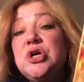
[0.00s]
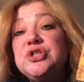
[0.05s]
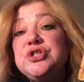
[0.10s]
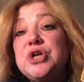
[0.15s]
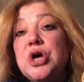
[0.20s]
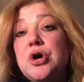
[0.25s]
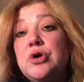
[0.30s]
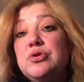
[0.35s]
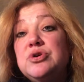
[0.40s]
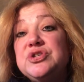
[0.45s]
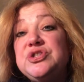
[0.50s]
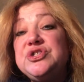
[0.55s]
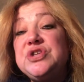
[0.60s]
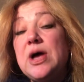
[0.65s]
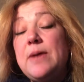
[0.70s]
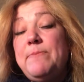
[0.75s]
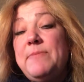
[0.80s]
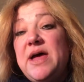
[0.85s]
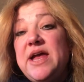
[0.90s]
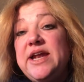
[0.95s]
So
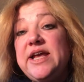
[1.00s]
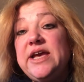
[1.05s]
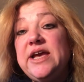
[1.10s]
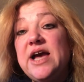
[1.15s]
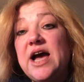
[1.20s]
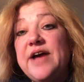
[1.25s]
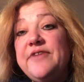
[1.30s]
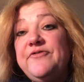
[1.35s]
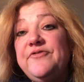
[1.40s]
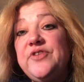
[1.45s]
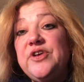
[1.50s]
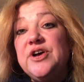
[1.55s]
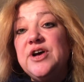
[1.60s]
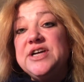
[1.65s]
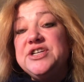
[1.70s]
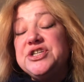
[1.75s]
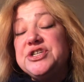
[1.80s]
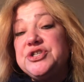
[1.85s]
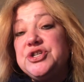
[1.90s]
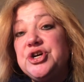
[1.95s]
somebody I feel
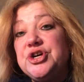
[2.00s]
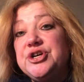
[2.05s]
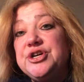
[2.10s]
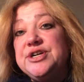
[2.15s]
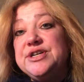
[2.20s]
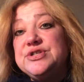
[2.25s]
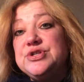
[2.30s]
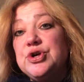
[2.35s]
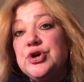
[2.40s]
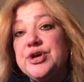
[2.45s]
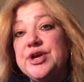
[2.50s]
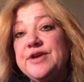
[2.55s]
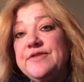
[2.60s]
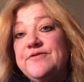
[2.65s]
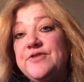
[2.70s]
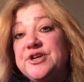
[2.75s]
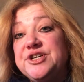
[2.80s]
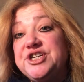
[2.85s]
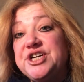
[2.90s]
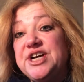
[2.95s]
I just heard is looking
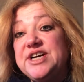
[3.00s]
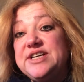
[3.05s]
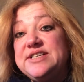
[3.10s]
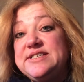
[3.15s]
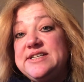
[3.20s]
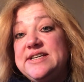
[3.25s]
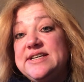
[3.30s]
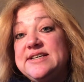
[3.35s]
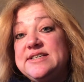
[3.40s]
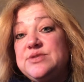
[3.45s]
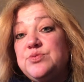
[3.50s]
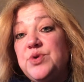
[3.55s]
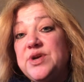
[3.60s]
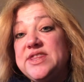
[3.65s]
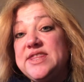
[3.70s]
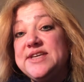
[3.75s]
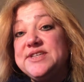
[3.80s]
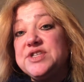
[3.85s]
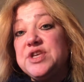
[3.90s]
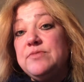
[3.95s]
for justice
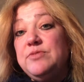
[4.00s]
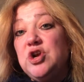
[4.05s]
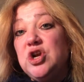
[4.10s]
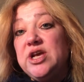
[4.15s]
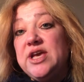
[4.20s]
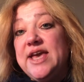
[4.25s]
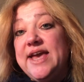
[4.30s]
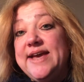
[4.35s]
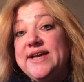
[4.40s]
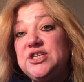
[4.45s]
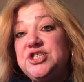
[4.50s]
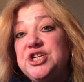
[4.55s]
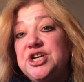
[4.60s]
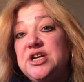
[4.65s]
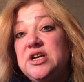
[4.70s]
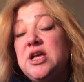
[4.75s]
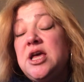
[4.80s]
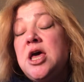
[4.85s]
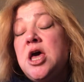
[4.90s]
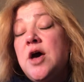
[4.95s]
with this
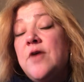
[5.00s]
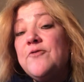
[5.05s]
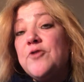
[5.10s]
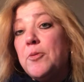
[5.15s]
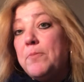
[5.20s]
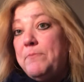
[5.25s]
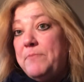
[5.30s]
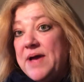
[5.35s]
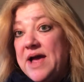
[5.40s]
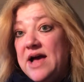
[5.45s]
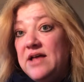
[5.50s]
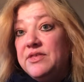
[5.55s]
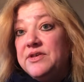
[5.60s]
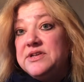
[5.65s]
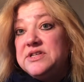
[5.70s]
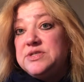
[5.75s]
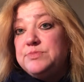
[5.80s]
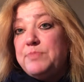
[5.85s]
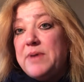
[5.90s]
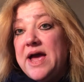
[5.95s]
communication for
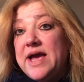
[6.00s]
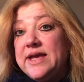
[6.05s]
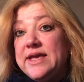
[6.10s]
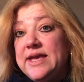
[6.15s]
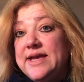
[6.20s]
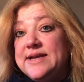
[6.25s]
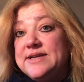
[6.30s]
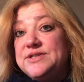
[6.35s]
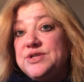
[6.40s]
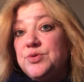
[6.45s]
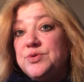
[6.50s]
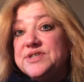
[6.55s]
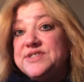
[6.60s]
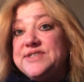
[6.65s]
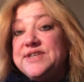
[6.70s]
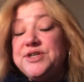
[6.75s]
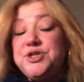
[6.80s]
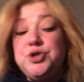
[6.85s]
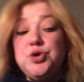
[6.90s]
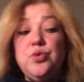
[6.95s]
balance back into a
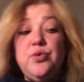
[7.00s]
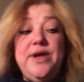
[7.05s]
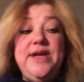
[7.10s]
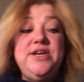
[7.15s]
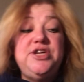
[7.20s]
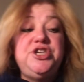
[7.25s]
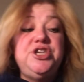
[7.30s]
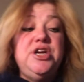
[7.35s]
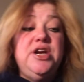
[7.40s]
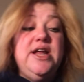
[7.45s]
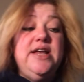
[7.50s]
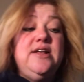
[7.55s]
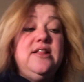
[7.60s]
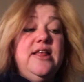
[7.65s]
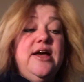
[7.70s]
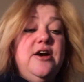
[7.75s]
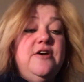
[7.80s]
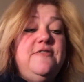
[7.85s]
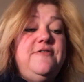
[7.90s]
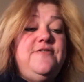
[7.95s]
situation. I
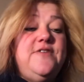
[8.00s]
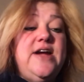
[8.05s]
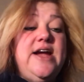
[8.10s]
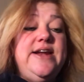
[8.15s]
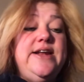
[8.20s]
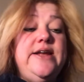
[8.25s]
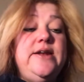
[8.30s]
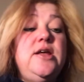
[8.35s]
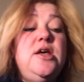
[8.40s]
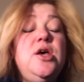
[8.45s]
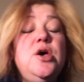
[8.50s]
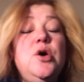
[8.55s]
clarified it